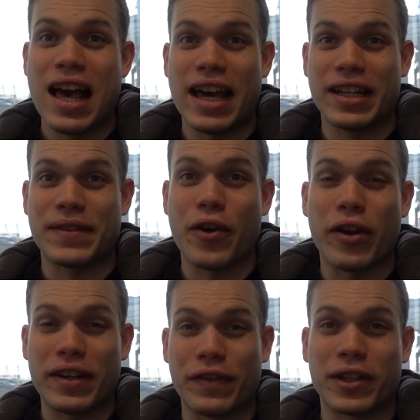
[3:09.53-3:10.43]
and it's very
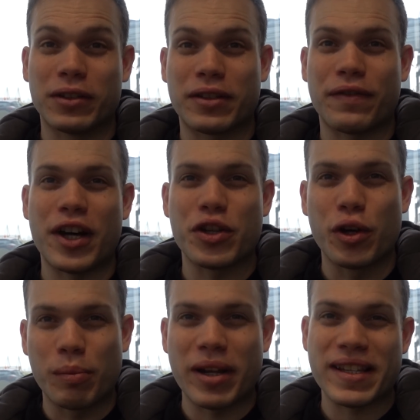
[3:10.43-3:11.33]
difficult to find your
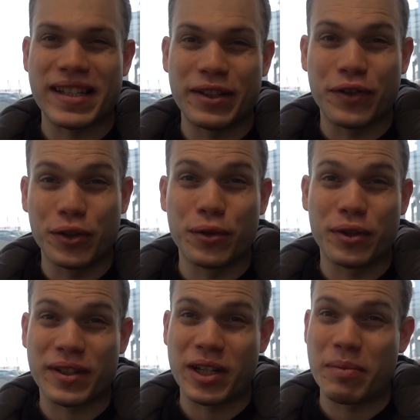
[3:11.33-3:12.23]
own place, and if you do,
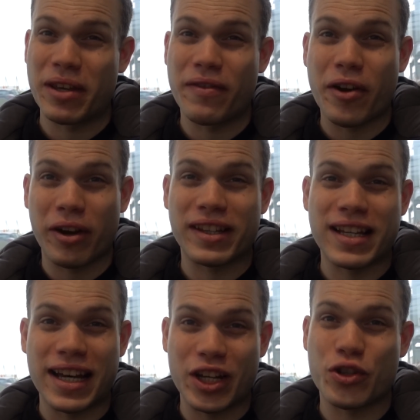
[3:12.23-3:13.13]
it's going to be a very
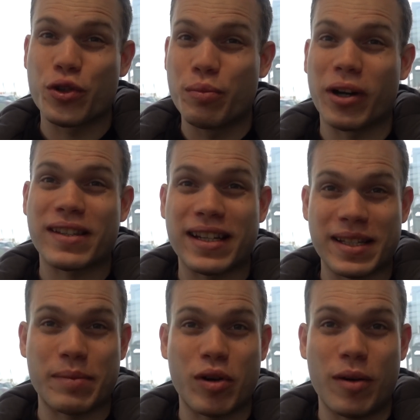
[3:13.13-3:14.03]
tiny
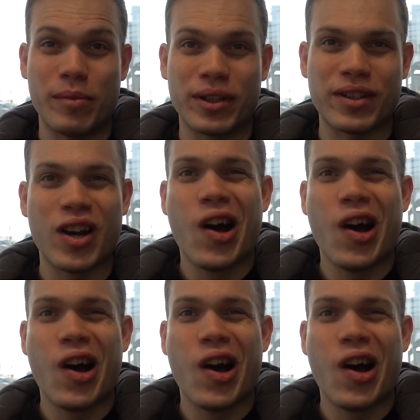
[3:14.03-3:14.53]
shoebox-sized apartment,